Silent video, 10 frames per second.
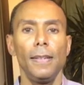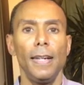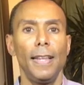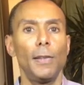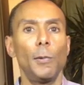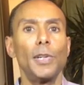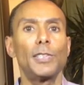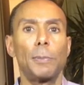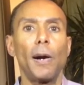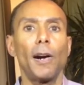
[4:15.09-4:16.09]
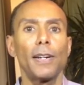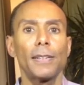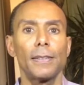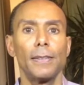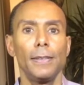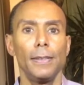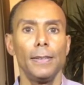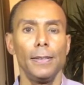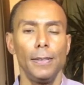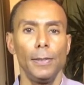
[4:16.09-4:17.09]
And the worst part
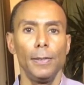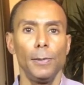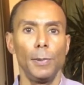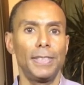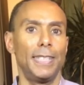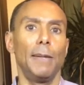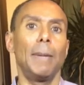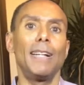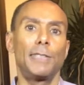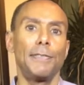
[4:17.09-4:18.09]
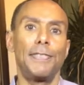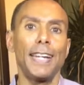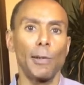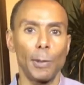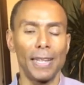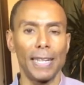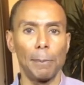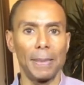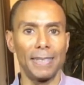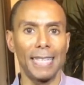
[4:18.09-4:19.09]
was the amount of fear welling
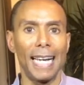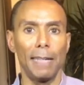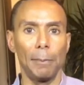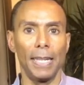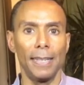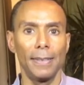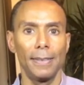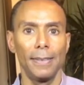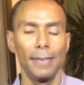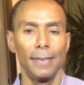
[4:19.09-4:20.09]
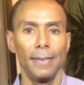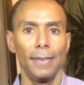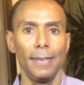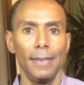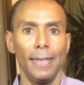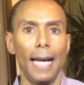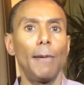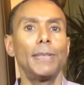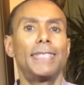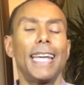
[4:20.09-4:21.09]
up inside me. I
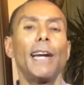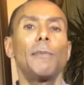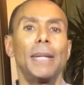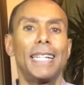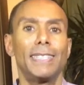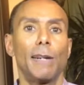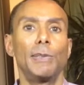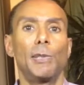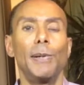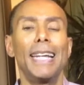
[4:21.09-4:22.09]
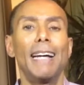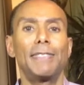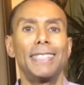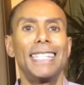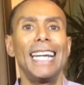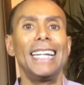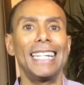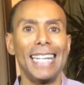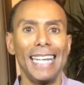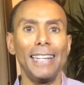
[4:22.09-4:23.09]
was scared because I was going to have to say it
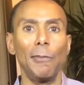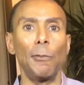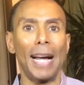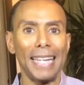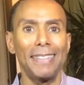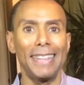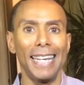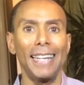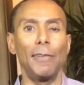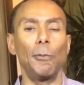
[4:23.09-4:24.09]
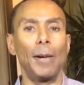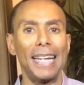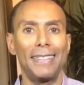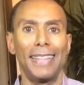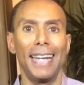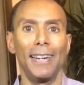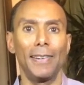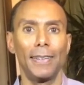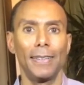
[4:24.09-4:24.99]
again right then, right there.